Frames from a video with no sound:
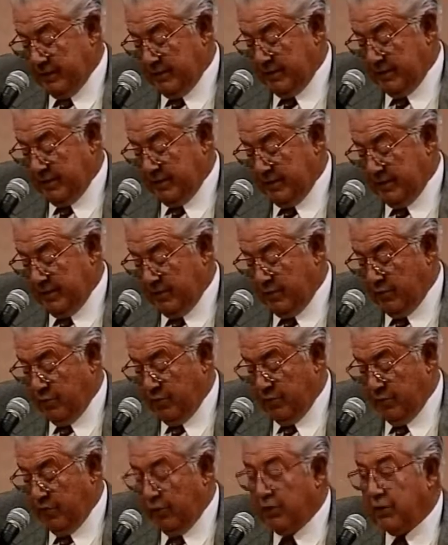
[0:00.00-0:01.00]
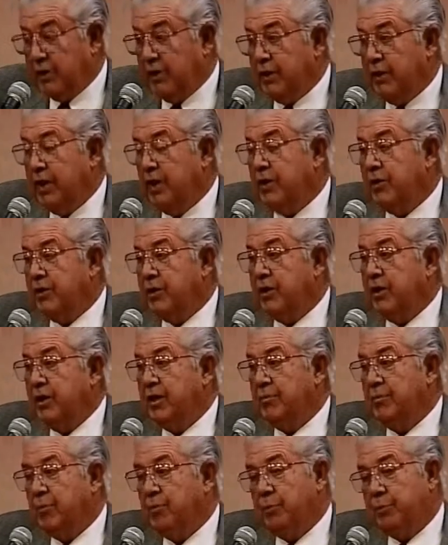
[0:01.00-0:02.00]
and uh, we're going to continue to need
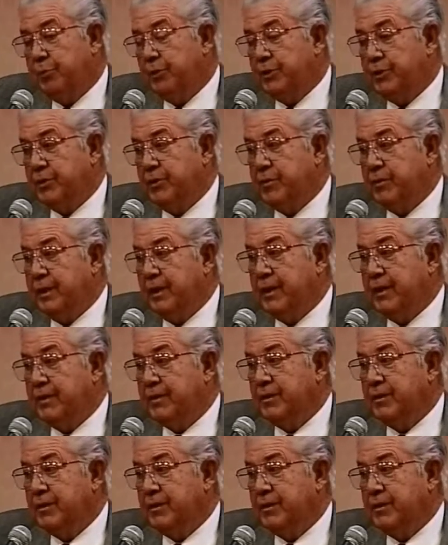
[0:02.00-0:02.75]
more prison beds,